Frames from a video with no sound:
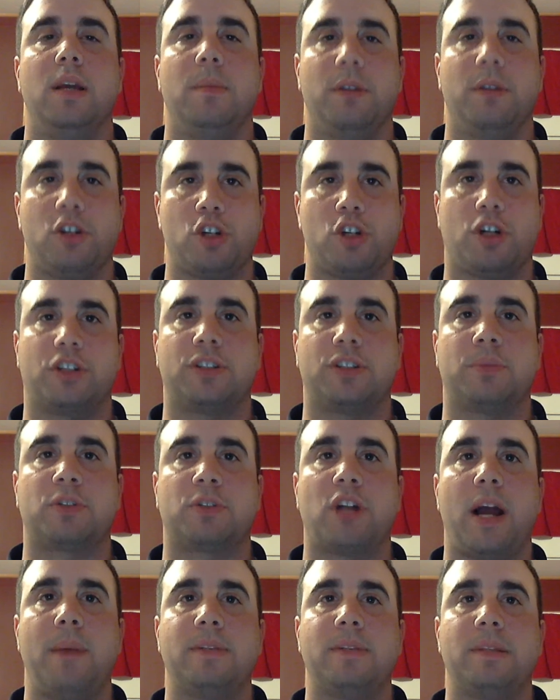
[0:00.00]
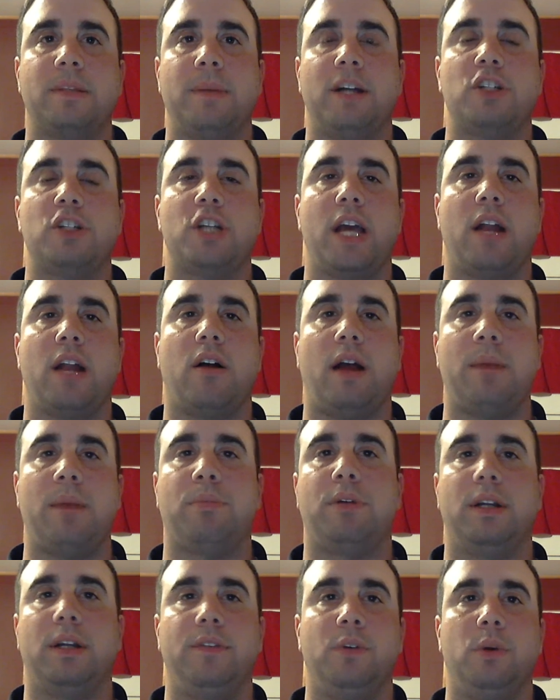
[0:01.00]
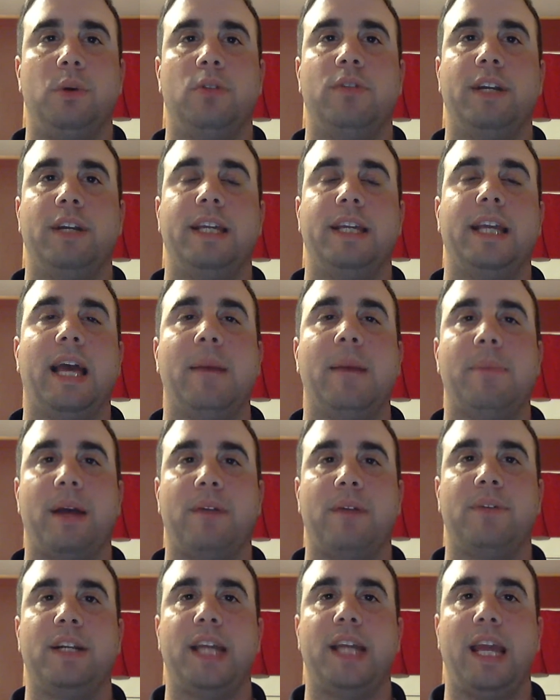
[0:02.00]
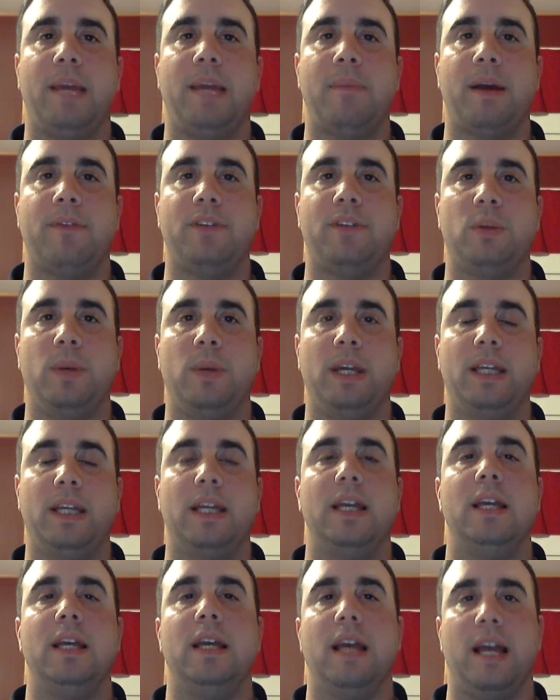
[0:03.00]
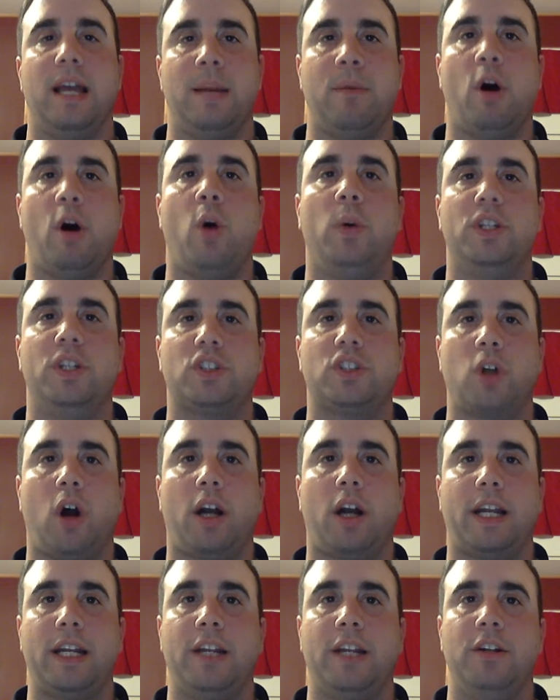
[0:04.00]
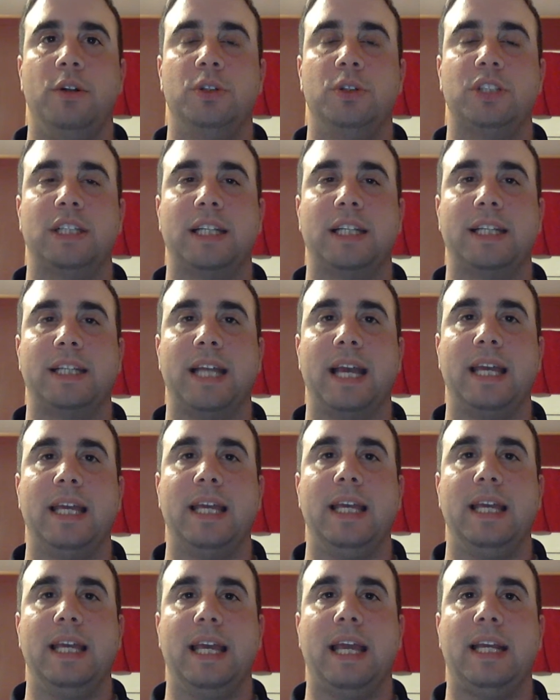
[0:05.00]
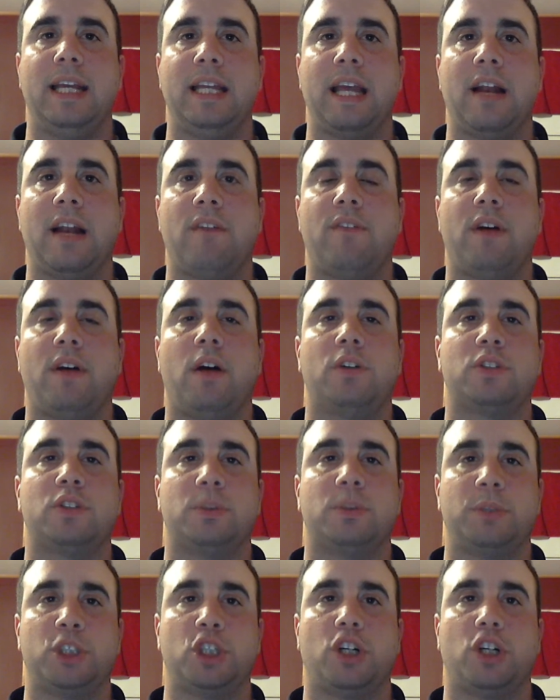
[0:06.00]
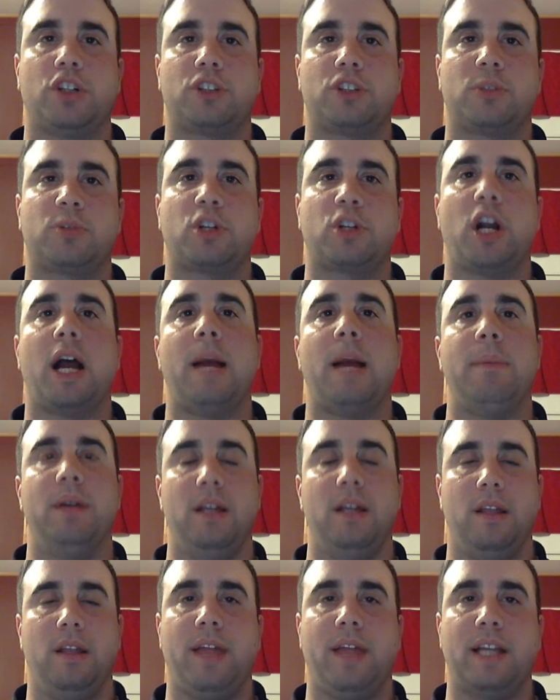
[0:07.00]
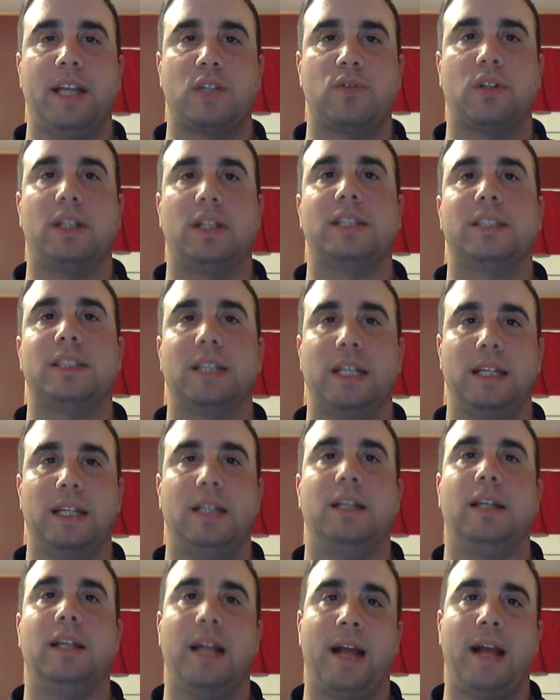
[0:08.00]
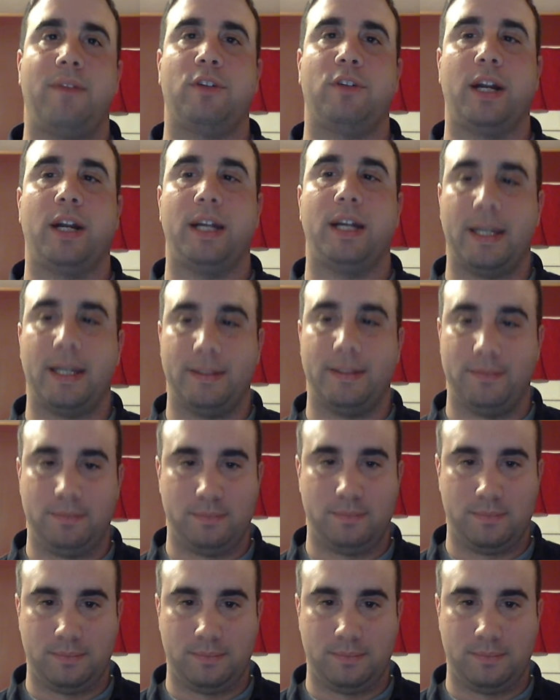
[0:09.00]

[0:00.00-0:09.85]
Be sure to subscribe to my channel. I preview and recap every game every week, and I'm always talking the news of the day in the NFL. So be sure to subscribe. Thanks for listening. Have a great night.